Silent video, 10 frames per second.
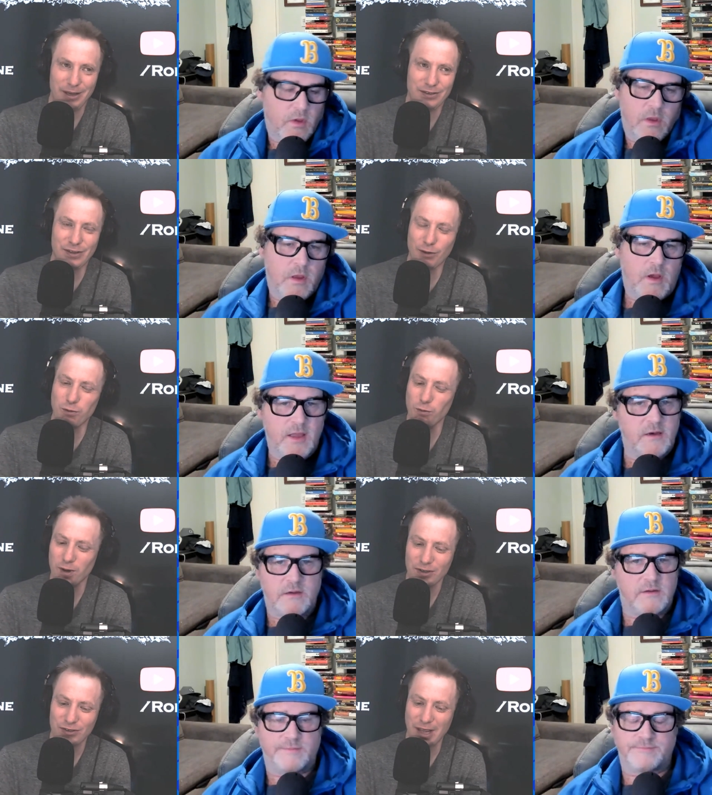Speaker 1: it's like,
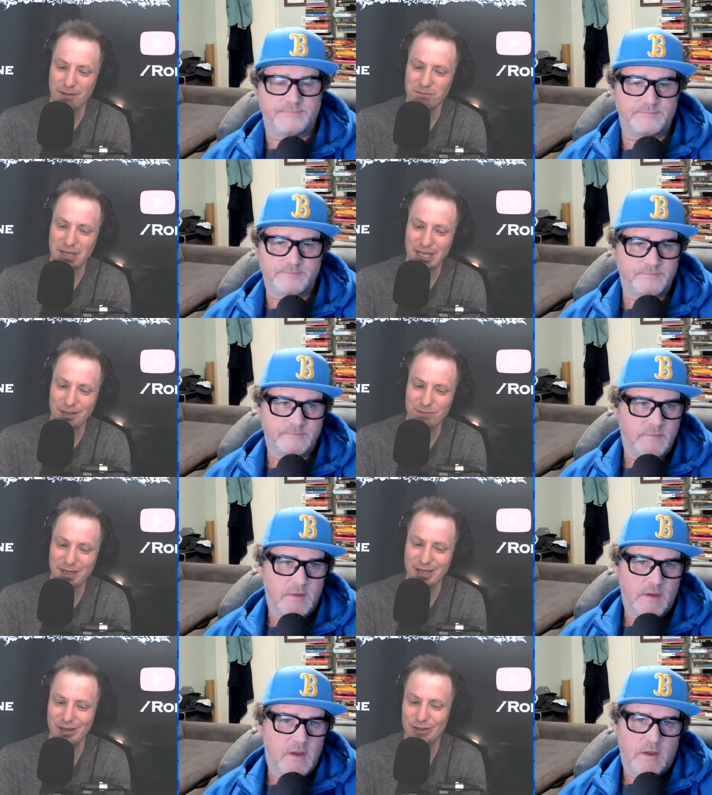what does that mean?
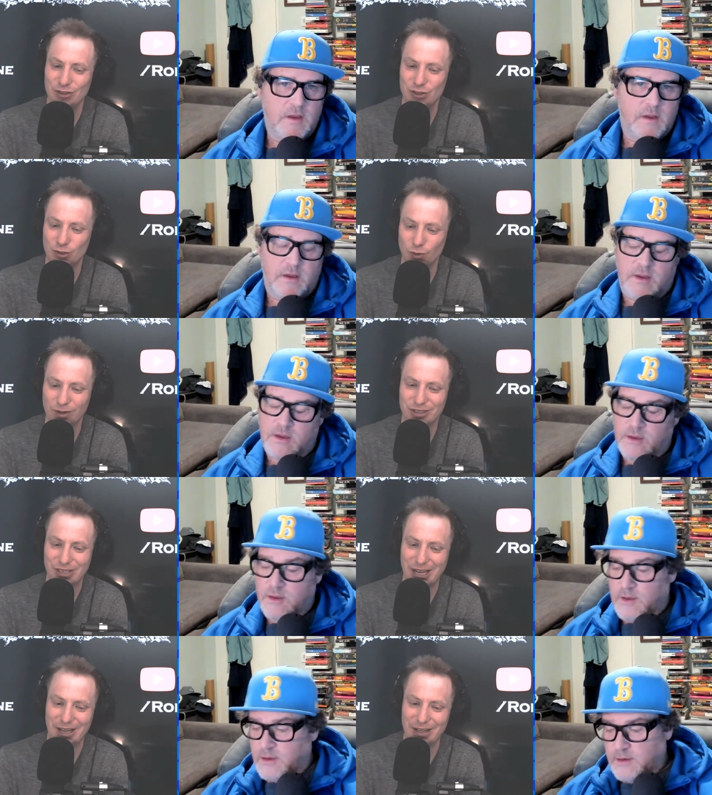Because you're
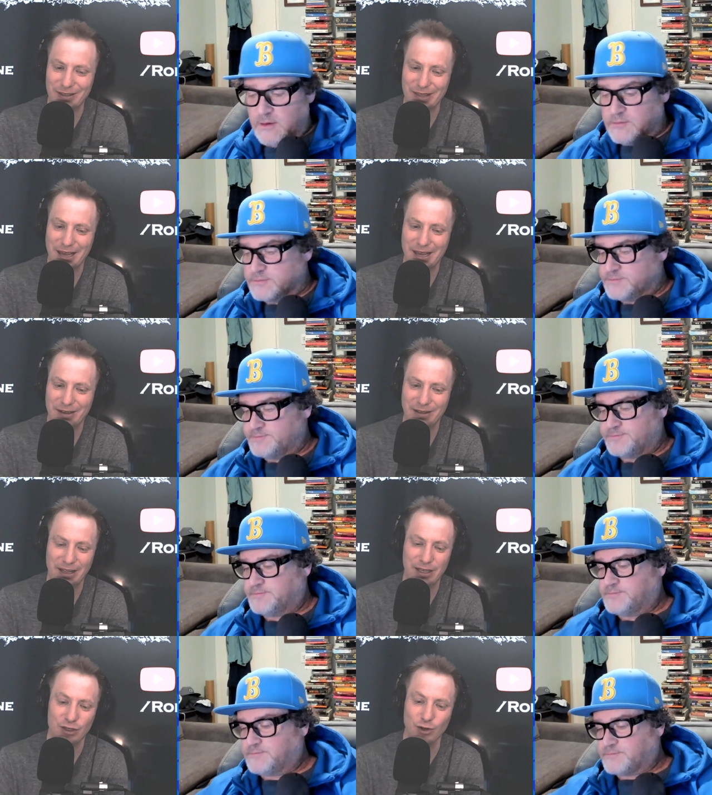saying that,
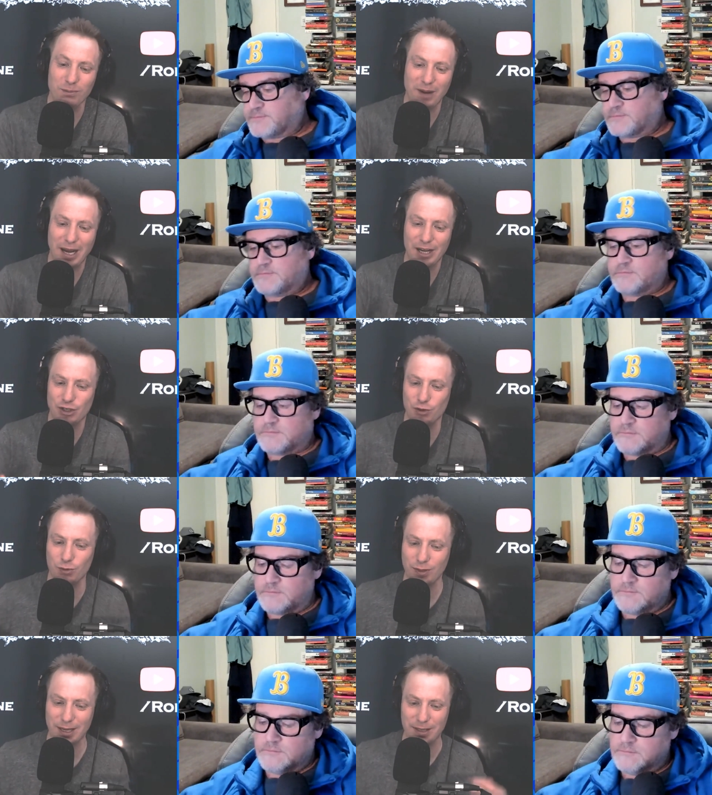like, in your mind, you
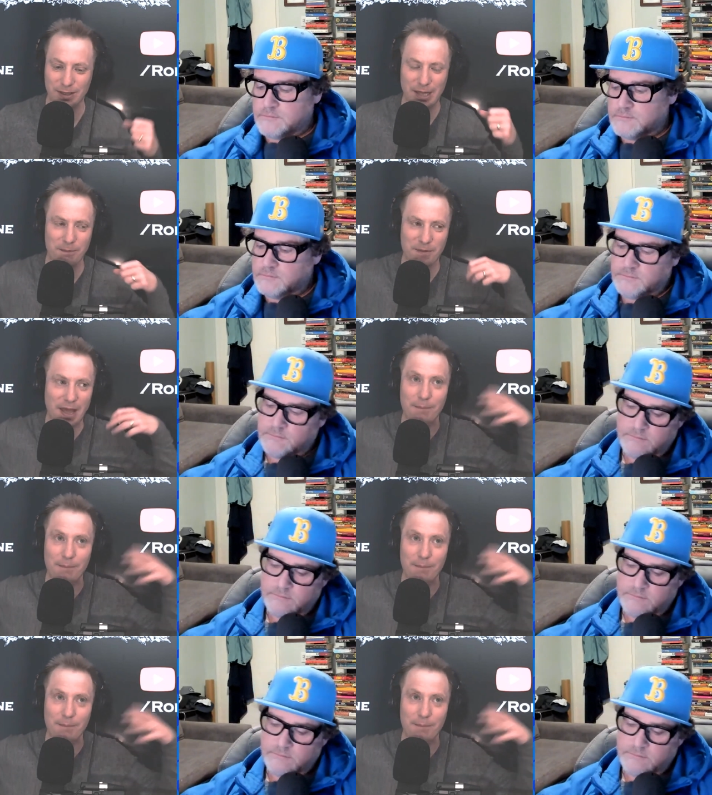think that